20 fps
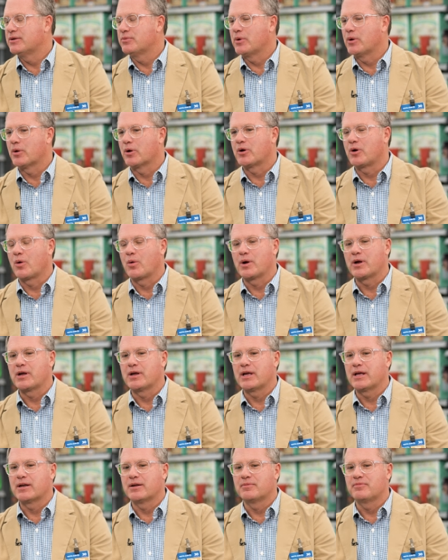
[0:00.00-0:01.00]
and we were growing
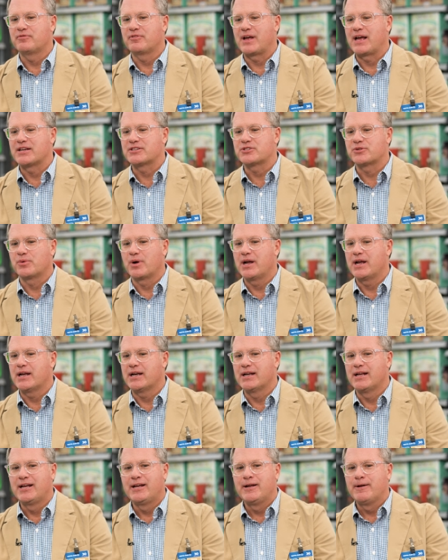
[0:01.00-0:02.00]
at a fast
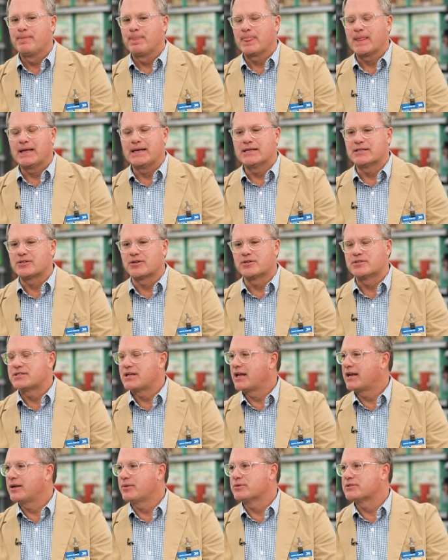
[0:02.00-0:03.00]
rate. And it turns
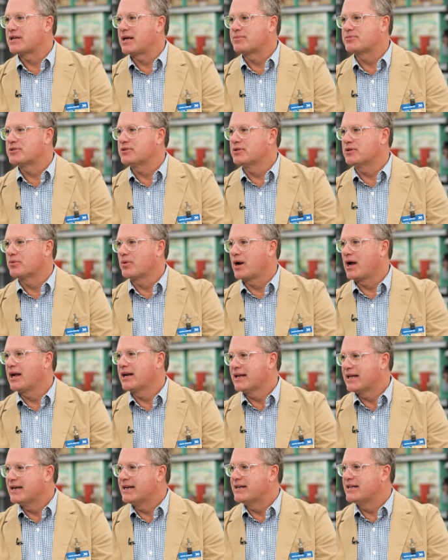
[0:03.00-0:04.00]
out he was absolutely right.
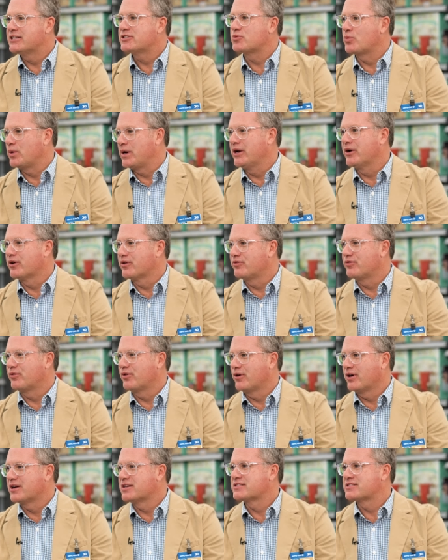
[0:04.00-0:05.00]
And it is weird
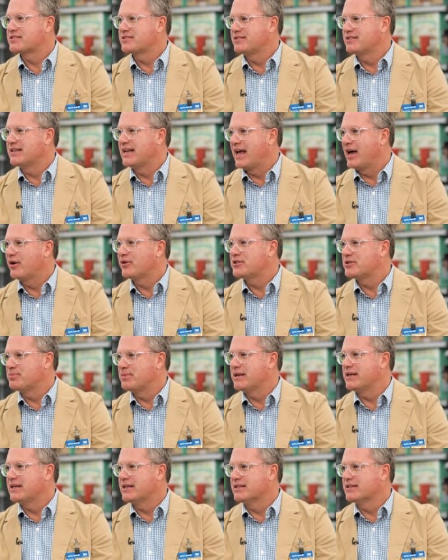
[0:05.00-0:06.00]
for us now to
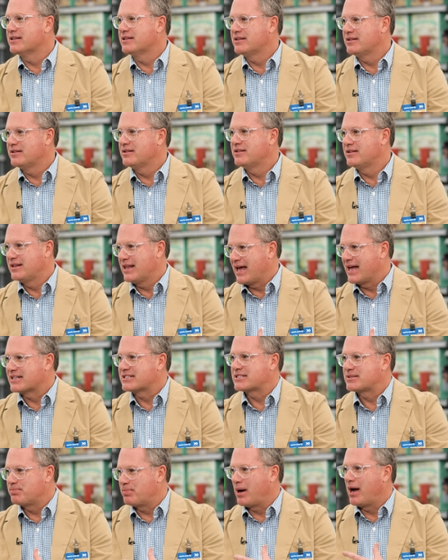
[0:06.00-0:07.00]
be in
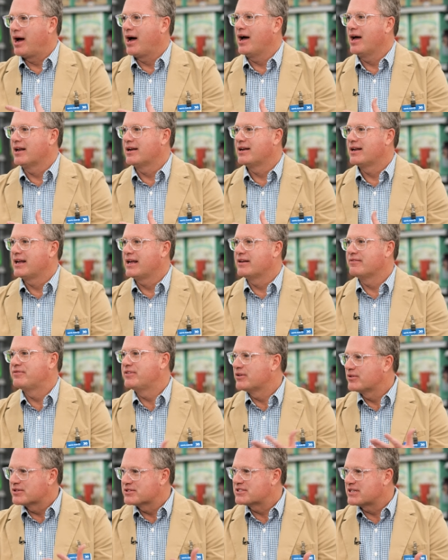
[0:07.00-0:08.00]
that spot and
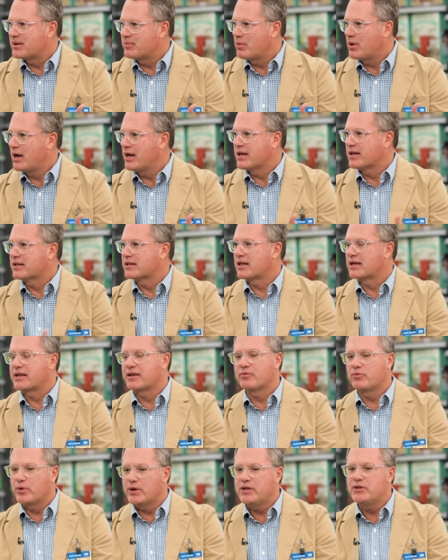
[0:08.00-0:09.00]
feel the same way. Like
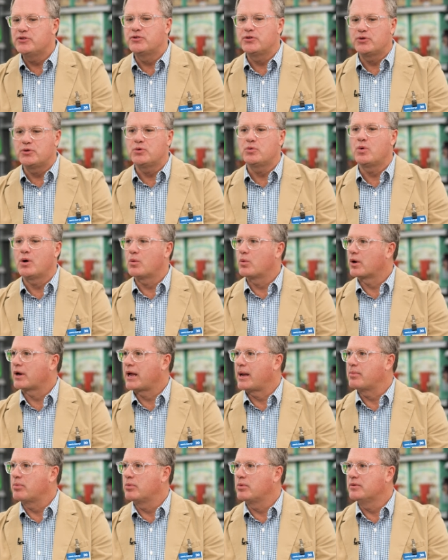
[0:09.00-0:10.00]
if we do what we're
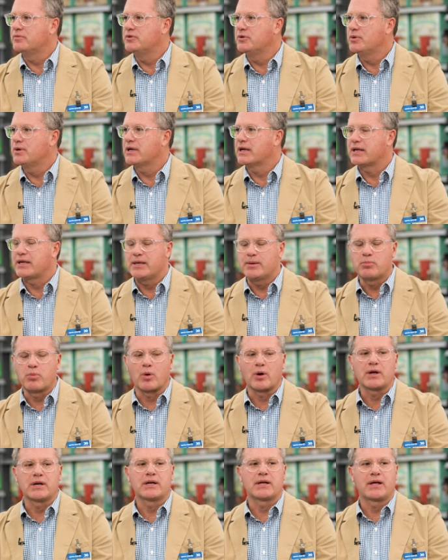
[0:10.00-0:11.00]
capable of doing and keep
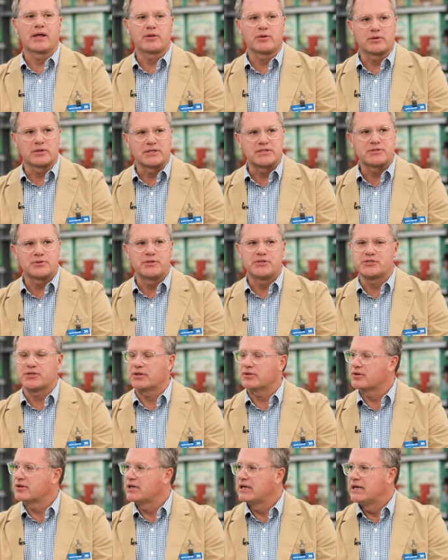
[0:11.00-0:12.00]
working together and listen to each
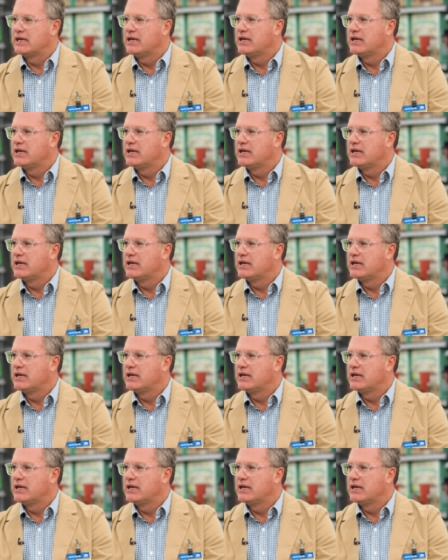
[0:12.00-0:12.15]
other,